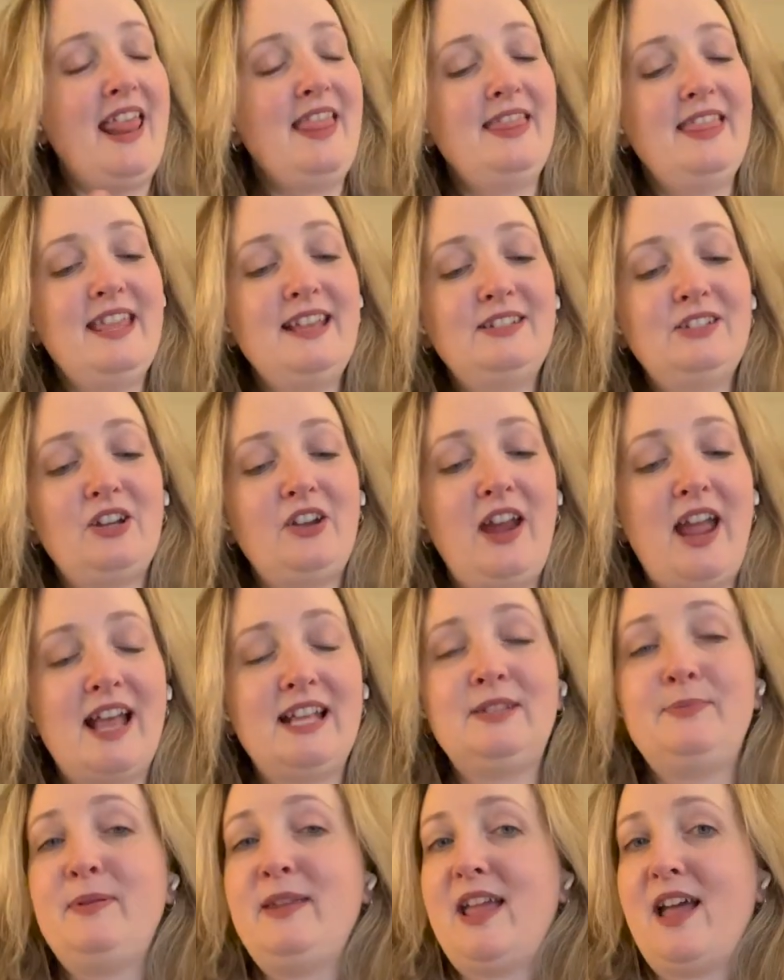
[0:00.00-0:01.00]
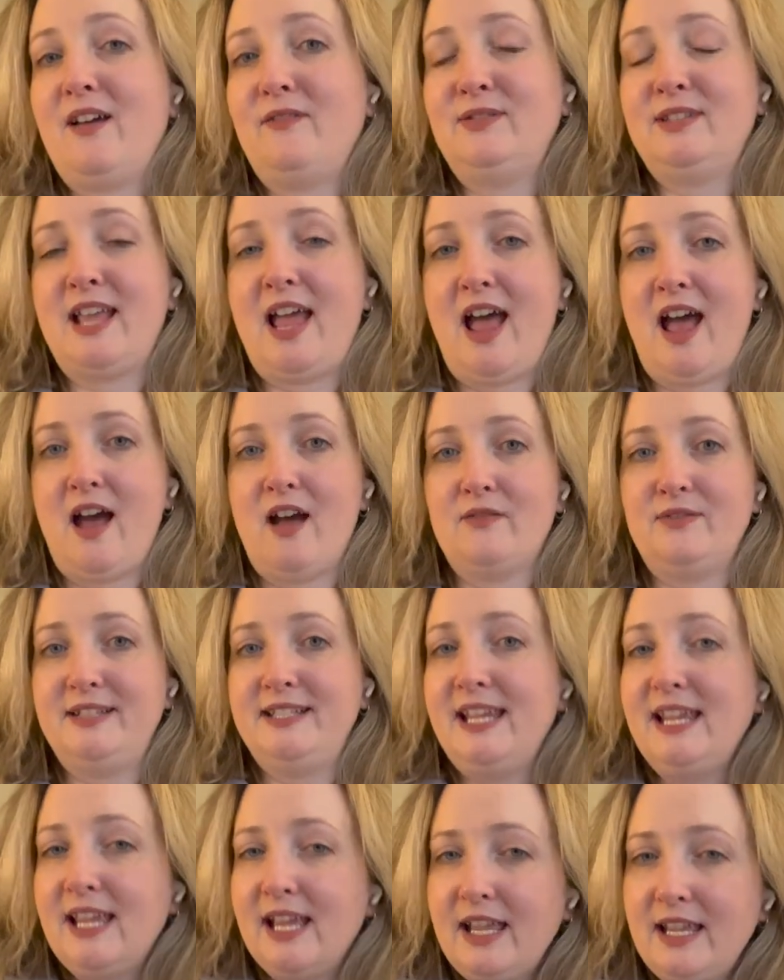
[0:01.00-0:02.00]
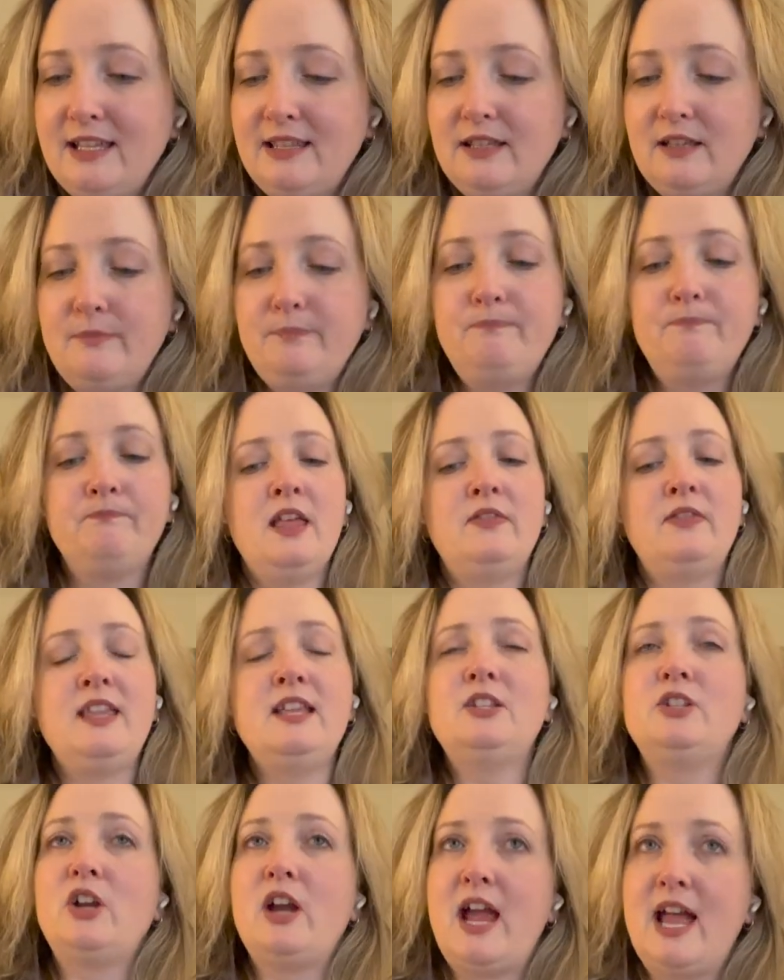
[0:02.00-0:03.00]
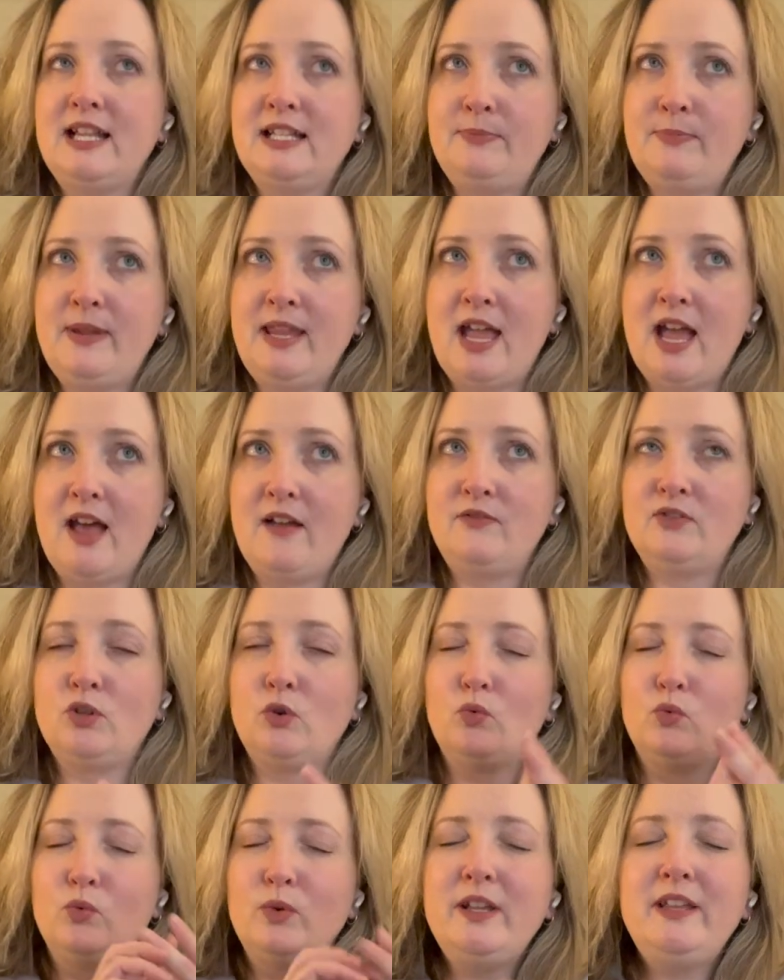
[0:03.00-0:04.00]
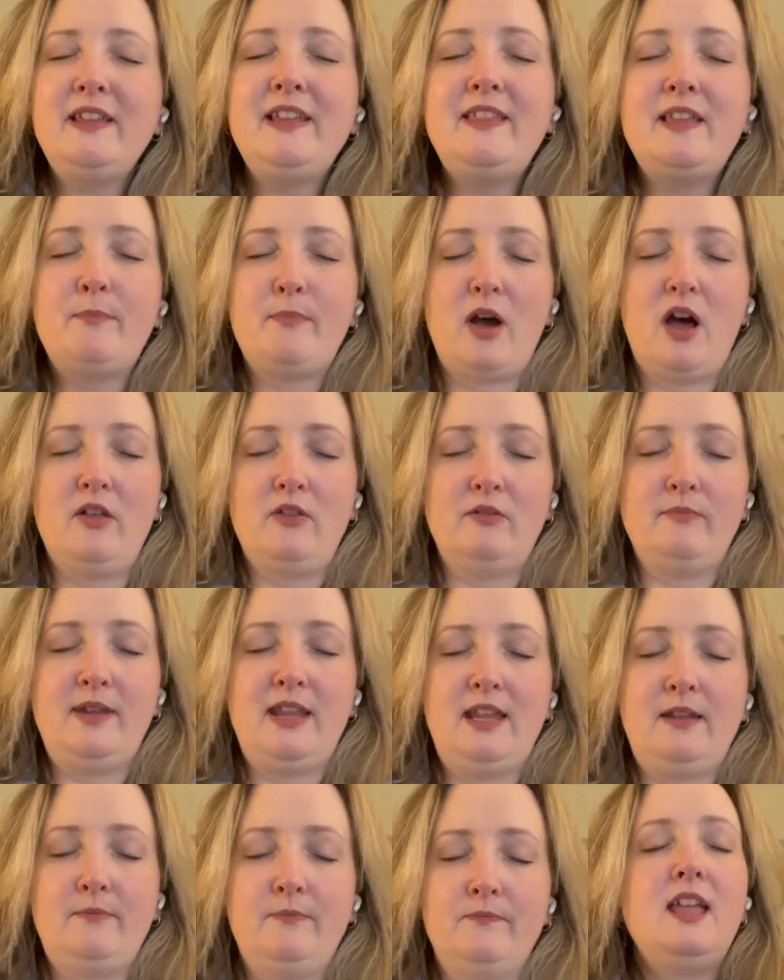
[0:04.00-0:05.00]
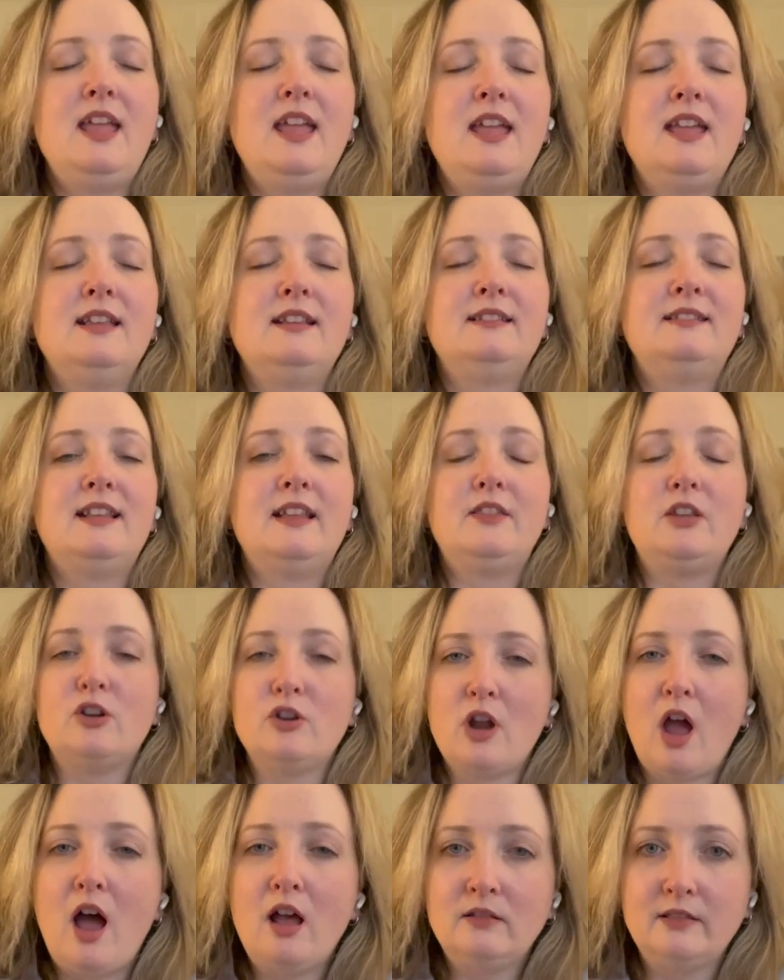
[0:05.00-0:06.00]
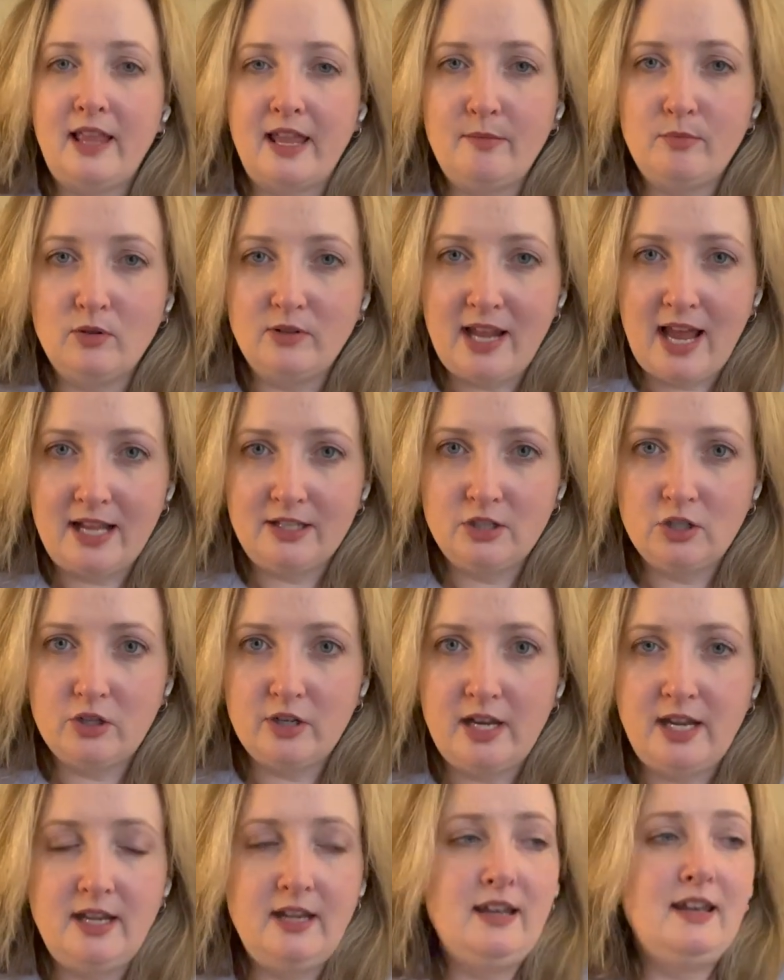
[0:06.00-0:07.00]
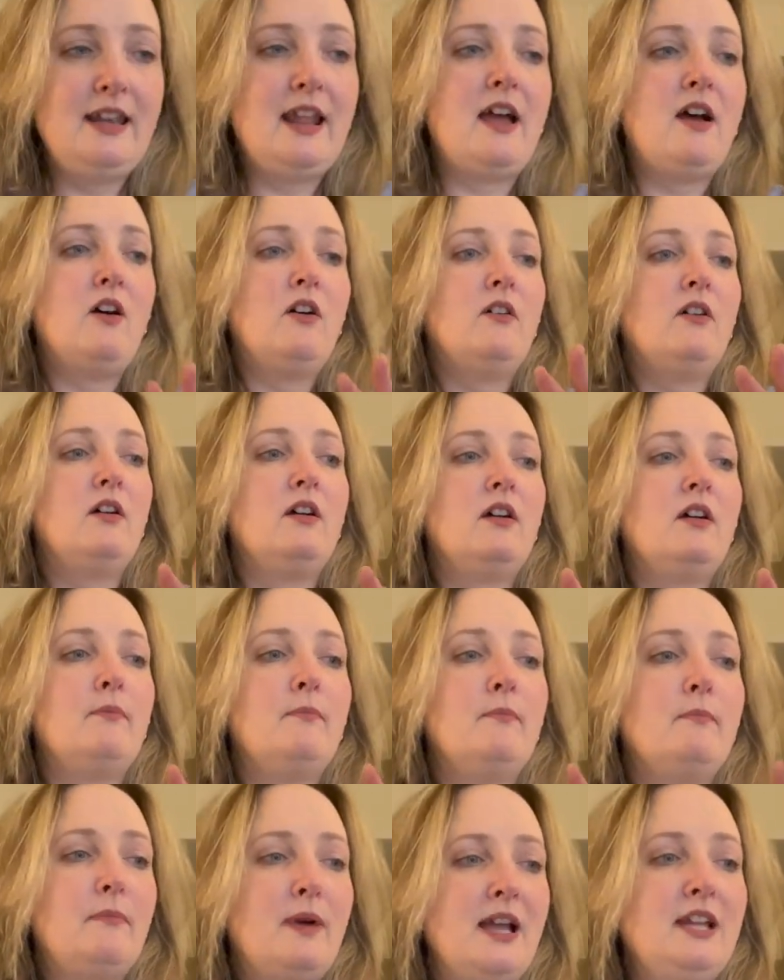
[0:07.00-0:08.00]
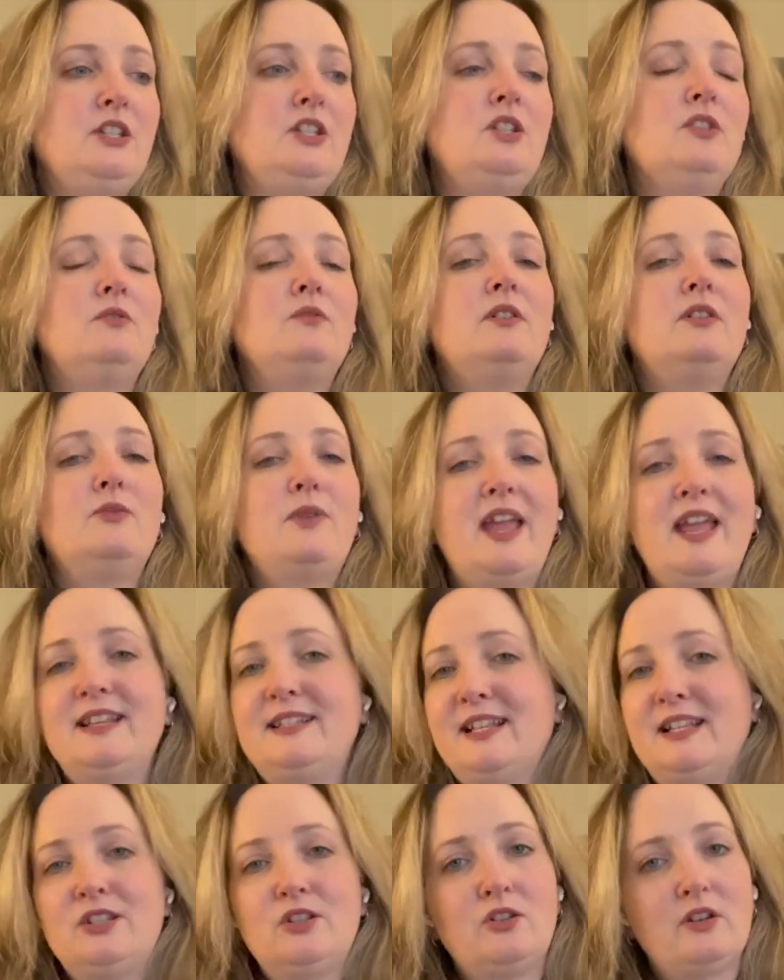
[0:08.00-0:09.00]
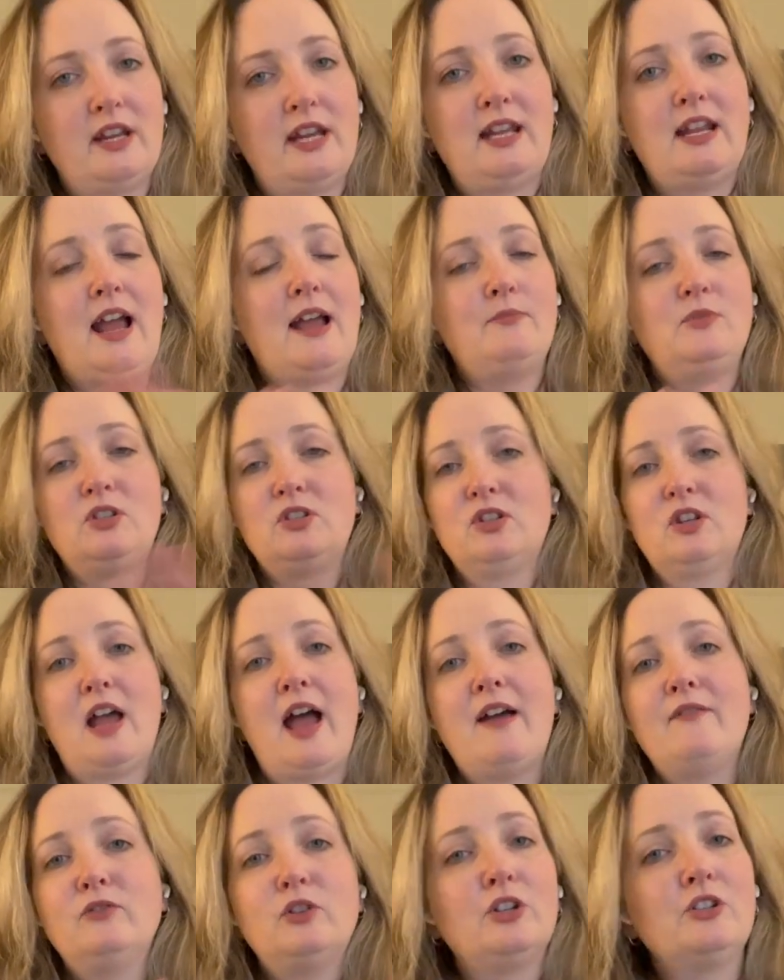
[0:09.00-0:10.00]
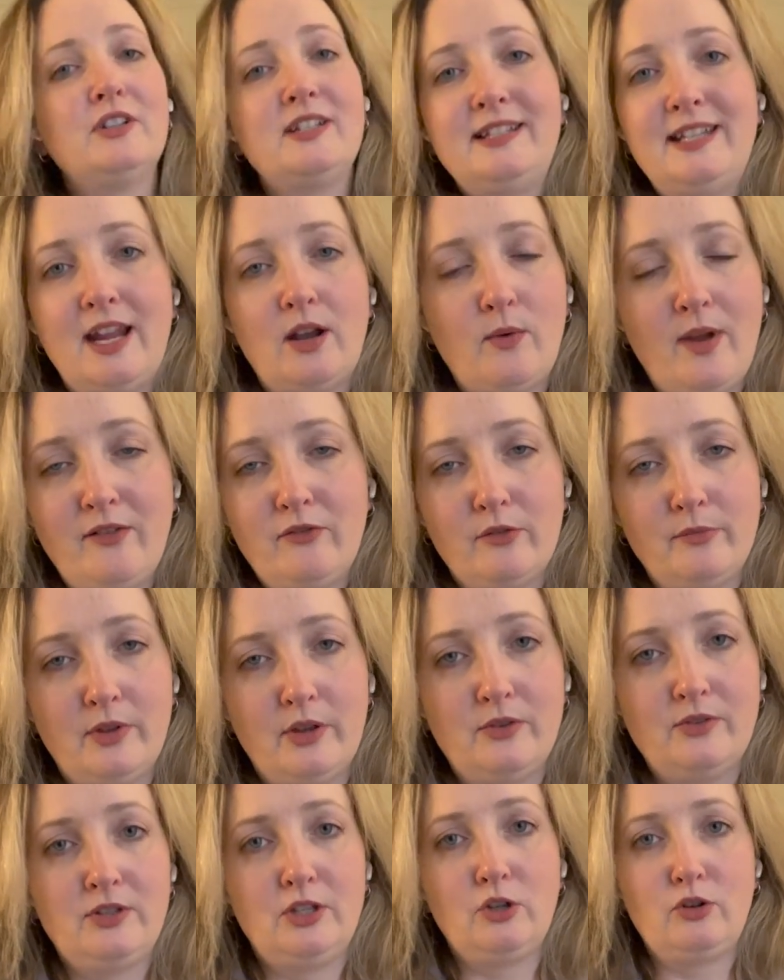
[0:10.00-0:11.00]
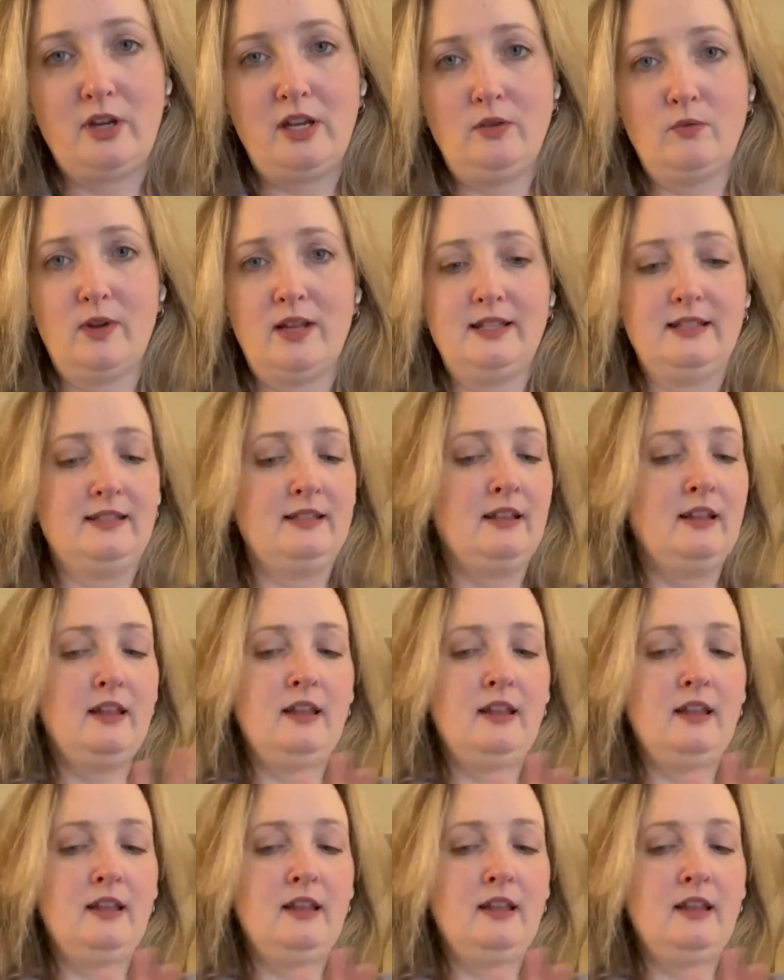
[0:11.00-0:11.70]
These are SPFs that have Cica in them. These are SPFs really that bother me is that they're not labeled as green. Now, mind you, okay, it says green. I'm just good. I've learned to stay away from those, the green ones.